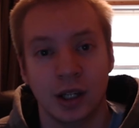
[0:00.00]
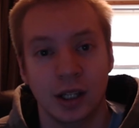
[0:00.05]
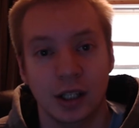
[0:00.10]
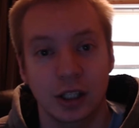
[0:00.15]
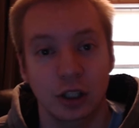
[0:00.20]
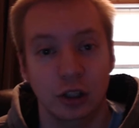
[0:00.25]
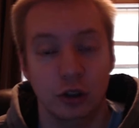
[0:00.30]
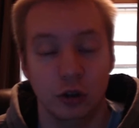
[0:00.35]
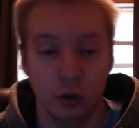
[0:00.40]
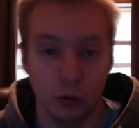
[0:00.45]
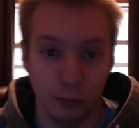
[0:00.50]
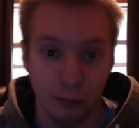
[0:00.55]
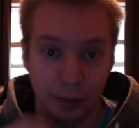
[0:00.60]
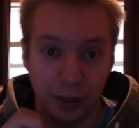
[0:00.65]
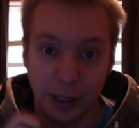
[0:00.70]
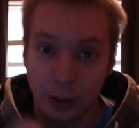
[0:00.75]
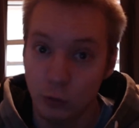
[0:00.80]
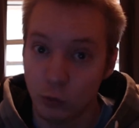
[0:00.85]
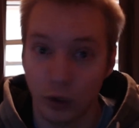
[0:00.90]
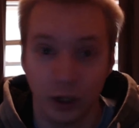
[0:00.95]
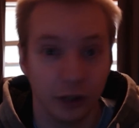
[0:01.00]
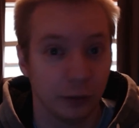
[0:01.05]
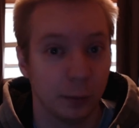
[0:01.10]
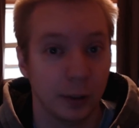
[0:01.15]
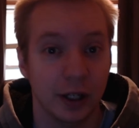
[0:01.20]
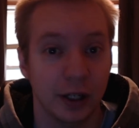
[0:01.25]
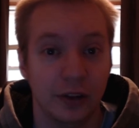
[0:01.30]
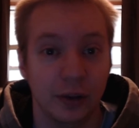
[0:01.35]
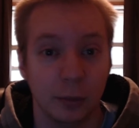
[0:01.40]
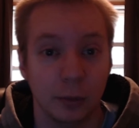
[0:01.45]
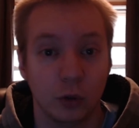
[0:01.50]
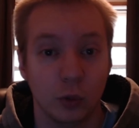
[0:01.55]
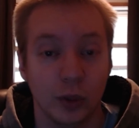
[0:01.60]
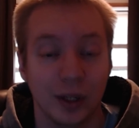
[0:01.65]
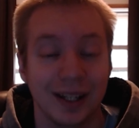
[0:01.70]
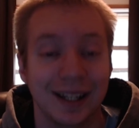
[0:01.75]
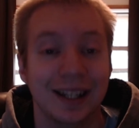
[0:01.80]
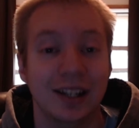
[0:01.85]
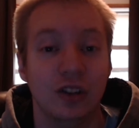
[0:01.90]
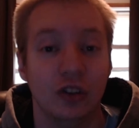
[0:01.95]
You do big rest periods in between
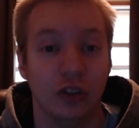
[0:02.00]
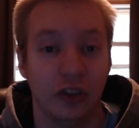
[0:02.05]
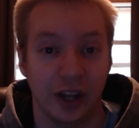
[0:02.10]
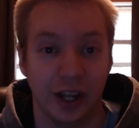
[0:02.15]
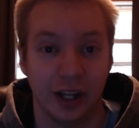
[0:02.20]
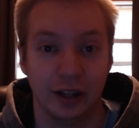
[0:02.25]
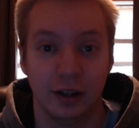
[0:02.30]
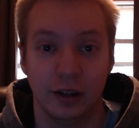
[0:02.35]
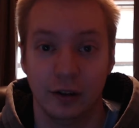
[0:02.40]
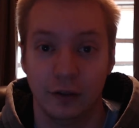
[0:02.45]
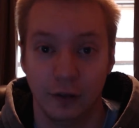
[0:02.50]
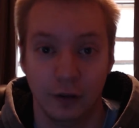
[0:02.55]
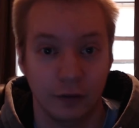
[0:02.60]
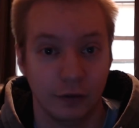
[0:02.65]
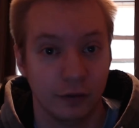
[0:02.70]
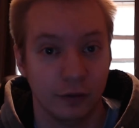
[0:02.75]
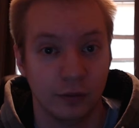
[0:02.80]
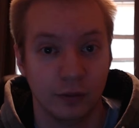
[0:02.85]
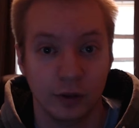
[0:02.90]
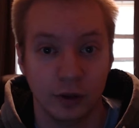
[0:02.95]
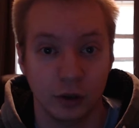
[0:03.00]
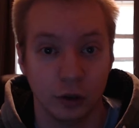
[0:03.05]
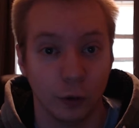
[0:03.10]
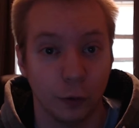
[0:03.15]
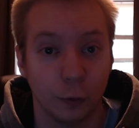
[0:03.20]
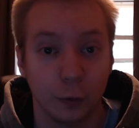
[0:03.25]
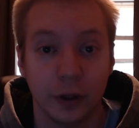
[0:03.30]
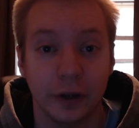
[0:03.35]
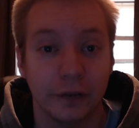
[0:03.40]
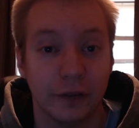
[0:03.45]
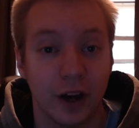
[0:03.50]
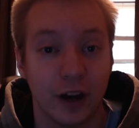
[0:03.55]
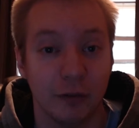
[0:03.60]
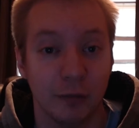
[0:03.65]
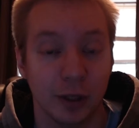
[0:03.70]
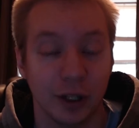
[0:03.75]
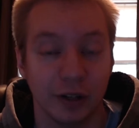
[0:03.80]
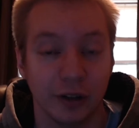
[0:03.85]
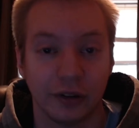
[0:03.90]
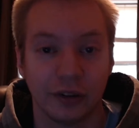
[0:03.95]
each set, 3 to 5
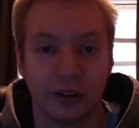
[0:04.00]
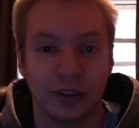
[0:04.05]
minutes.